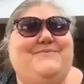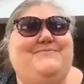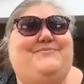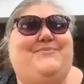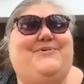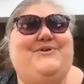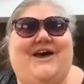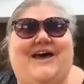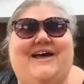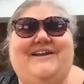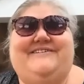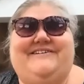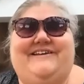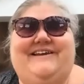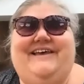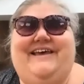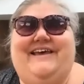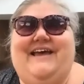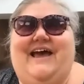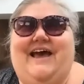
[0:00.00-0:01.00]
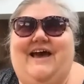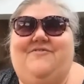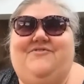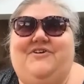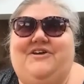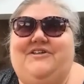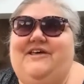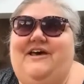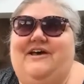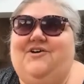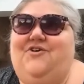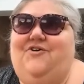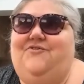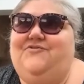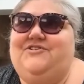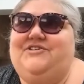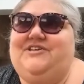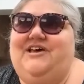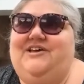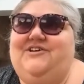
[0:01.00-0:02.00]
But actually, having that
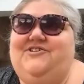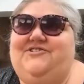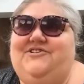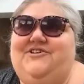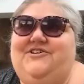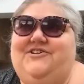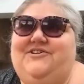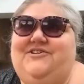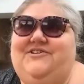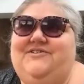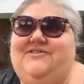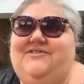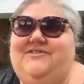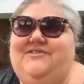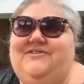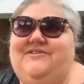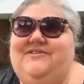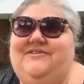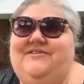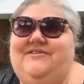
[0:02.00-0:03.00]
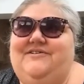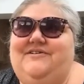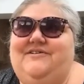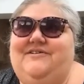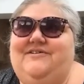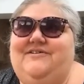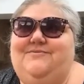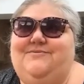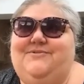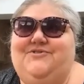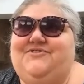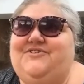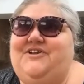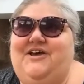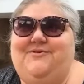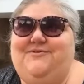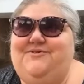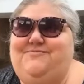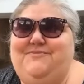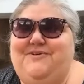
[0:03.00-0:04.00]
conversation will
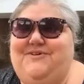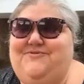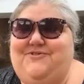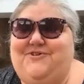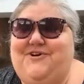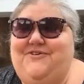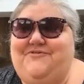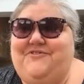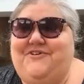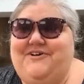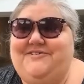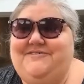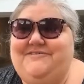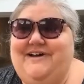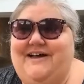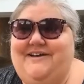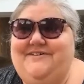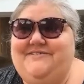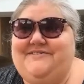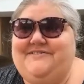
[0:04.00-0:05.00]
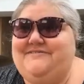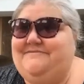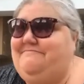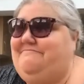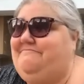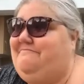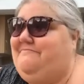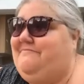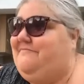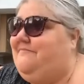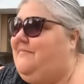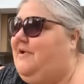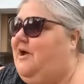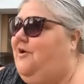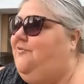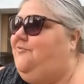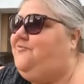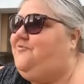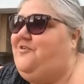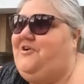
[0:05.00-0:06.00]
stay with me forever. And
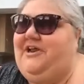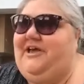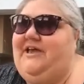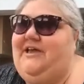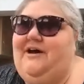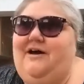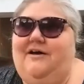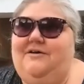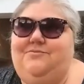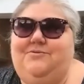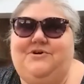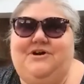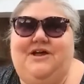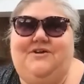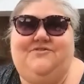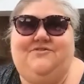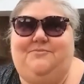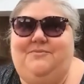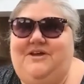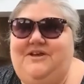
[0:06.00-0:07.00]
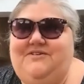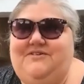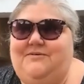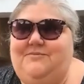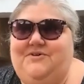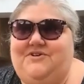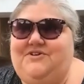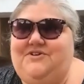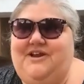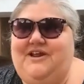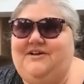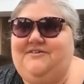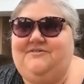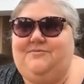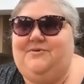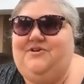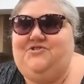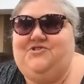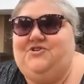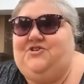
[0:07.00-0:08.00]
hopefully, I will get to meet him at an
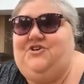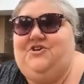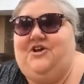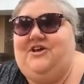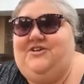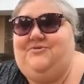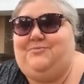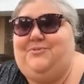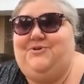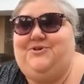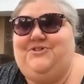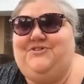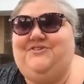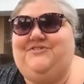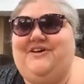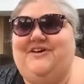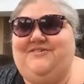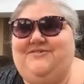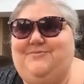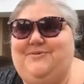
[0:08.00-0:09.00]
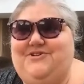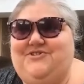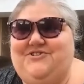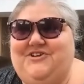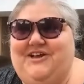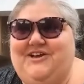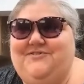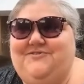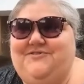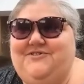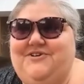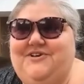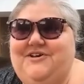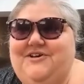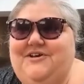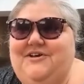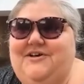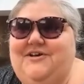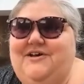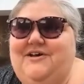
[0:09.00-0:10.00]
exhibition. You know, he's putting this exhibition out.
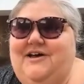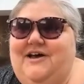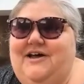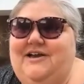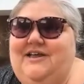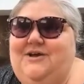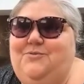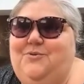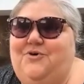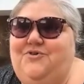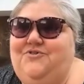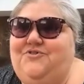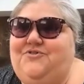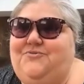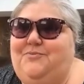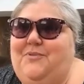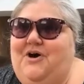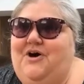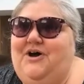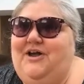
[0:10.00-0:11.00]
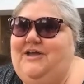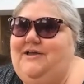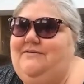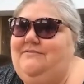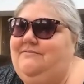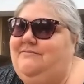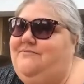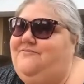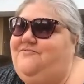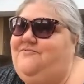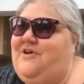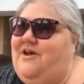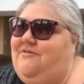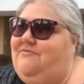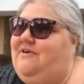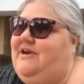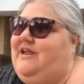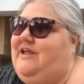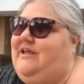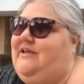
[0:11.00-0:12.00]
And he wants my
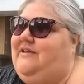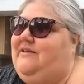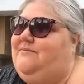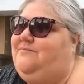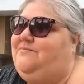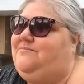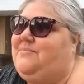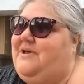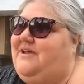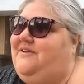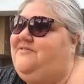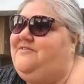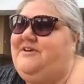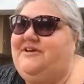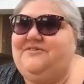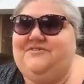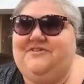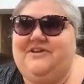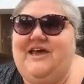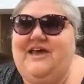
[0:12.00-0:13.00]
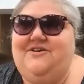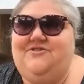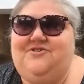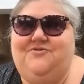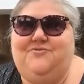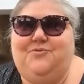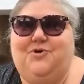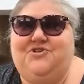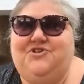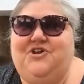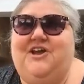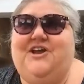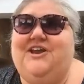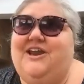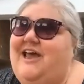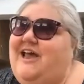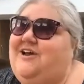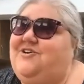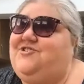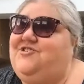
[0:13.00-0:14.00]
very basic sketch of what I can
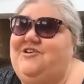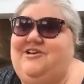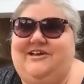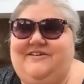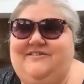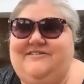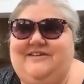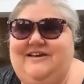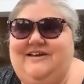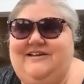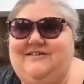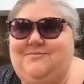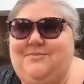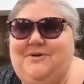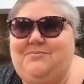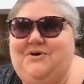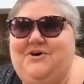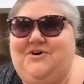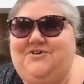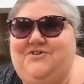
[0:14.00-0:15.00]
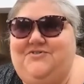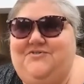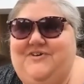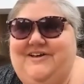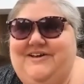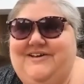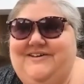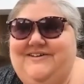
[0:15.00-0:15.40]
actually see to be part of it.